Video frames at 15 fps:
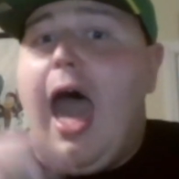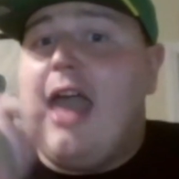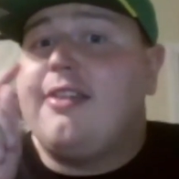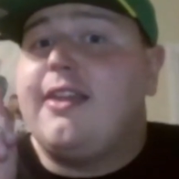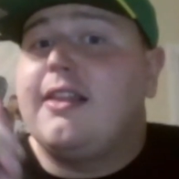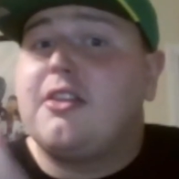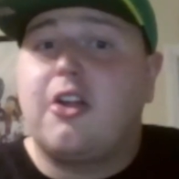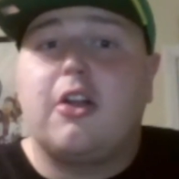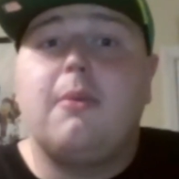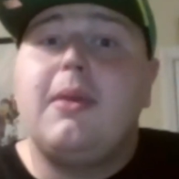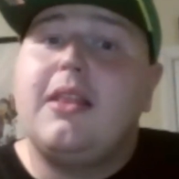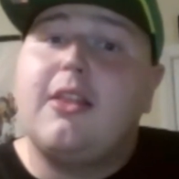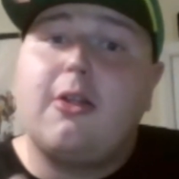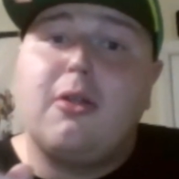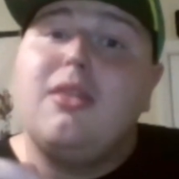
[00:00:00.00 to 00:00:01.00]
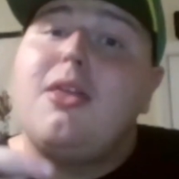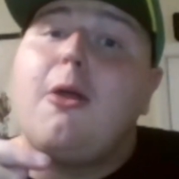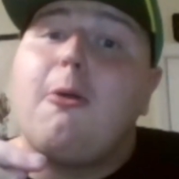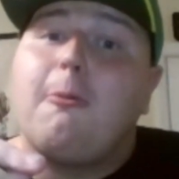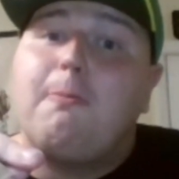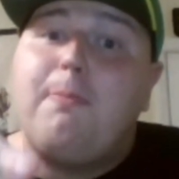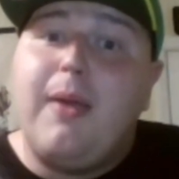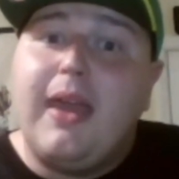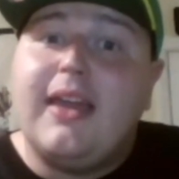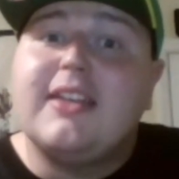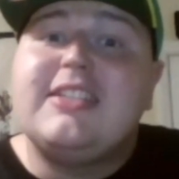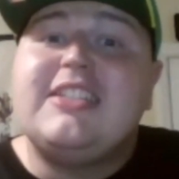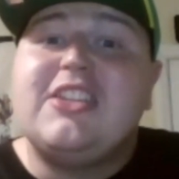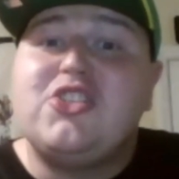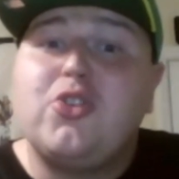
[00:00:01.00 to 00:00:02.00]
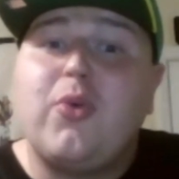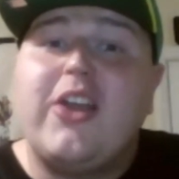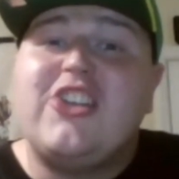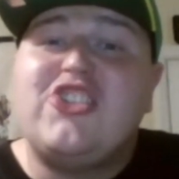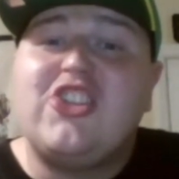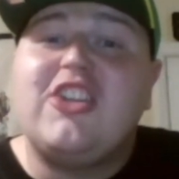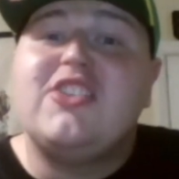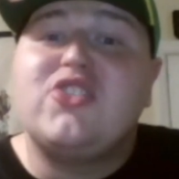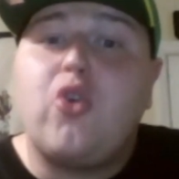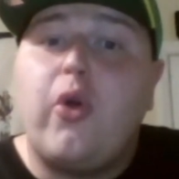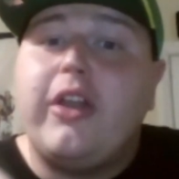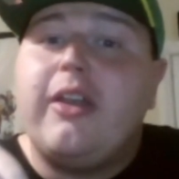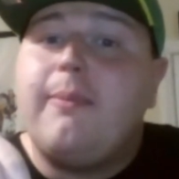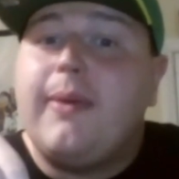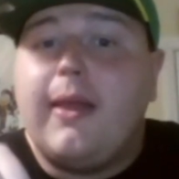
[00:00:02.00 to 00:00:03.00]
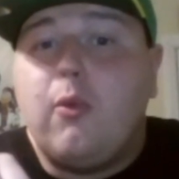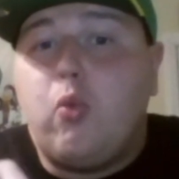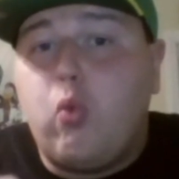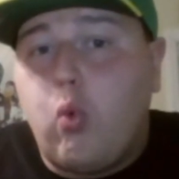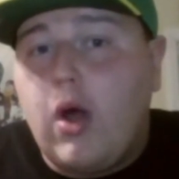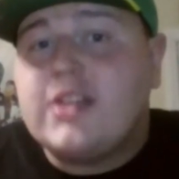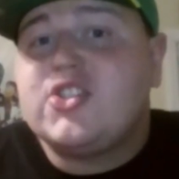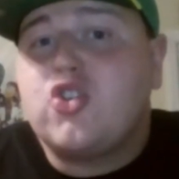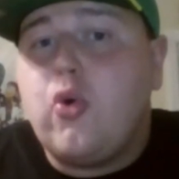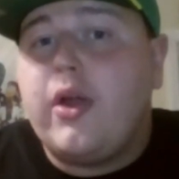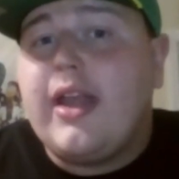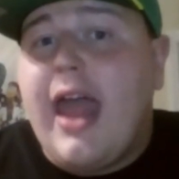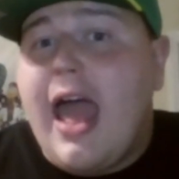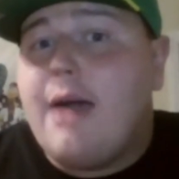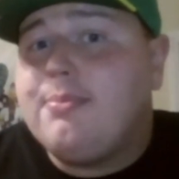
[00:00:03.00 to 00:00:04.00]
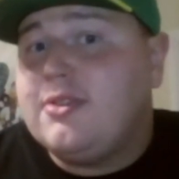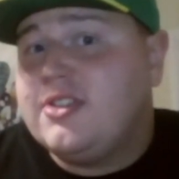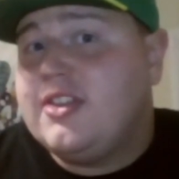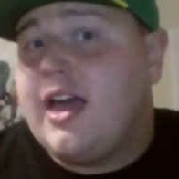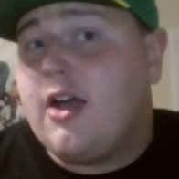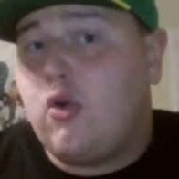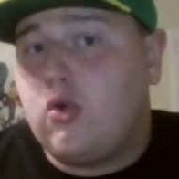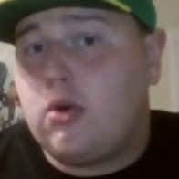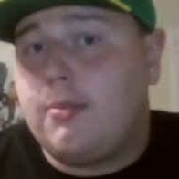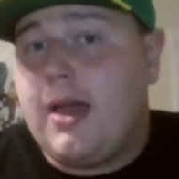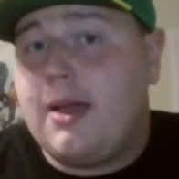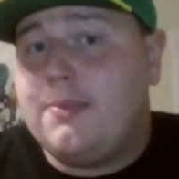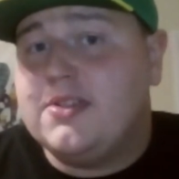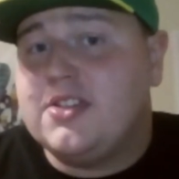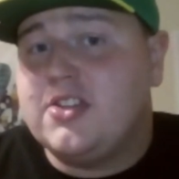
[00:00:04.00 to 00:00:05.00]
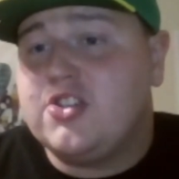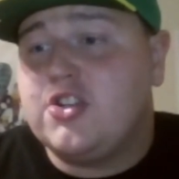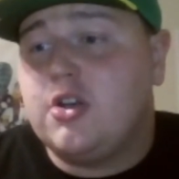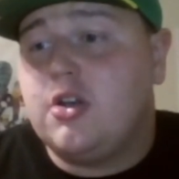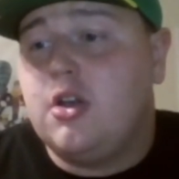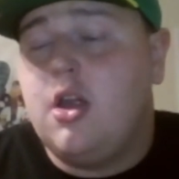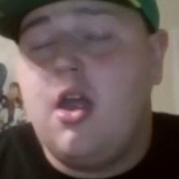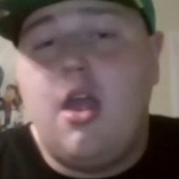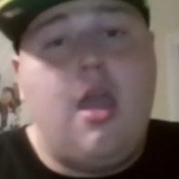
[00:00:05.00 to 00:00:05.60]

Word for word: I think they're going to be their their biggest situation is going to be what's going to happen to that quarterback position.